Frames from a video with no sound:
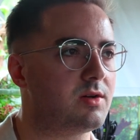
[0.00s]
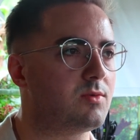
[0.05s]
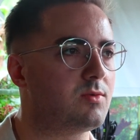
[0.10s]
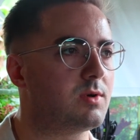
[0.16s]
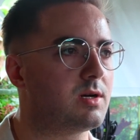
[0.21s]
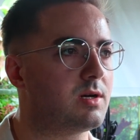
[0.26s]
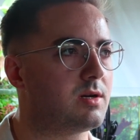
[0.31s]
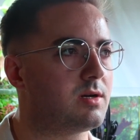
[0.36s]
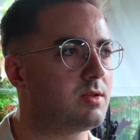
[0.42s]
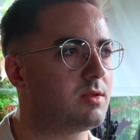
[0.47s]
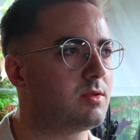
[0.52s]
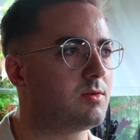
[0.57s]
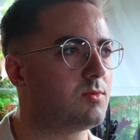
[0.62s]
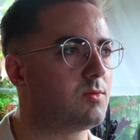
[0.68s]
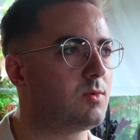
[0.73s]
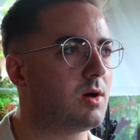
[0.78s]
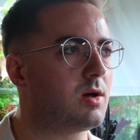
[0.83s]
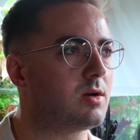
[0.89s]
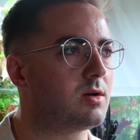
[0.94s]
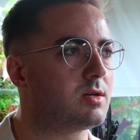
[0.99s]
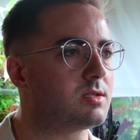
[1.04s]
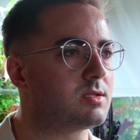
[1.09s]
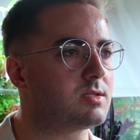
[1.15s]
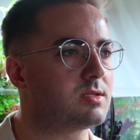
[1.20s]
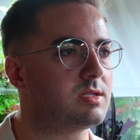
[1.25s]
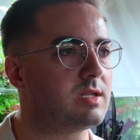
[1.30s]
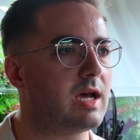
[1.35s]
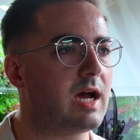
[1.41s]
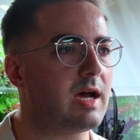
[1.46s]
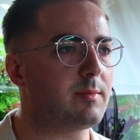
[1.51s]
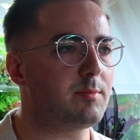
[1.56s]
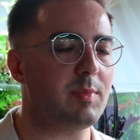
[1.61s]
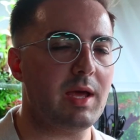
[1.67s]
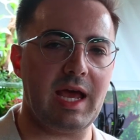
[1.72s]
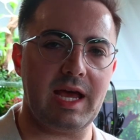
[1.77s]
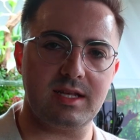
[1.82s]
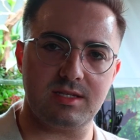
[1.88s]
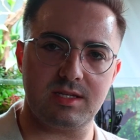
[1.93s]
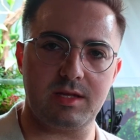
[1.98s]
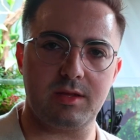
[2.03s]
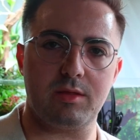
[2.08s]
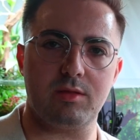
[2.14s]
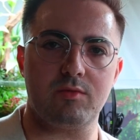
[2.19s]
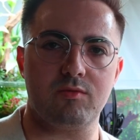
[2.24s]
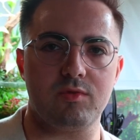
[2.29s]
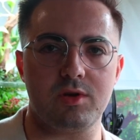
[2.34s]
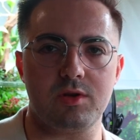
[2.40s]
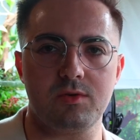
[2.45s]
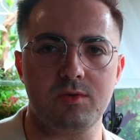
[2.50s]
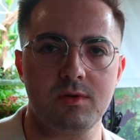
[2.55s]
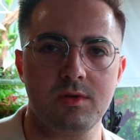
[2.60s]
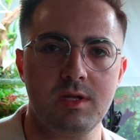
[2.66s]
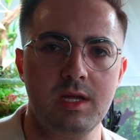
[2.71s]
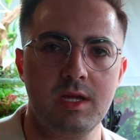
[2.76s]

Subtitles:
where the water's not passing through.